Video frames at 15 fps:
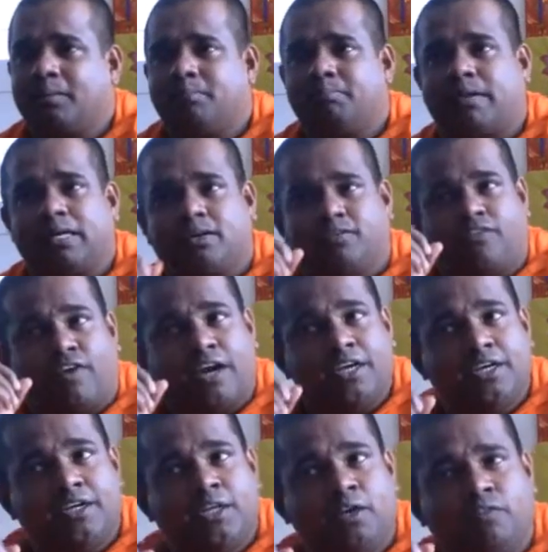but
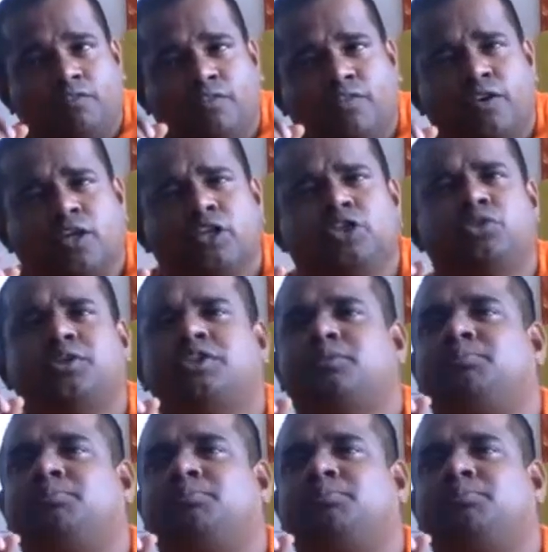finding virtuous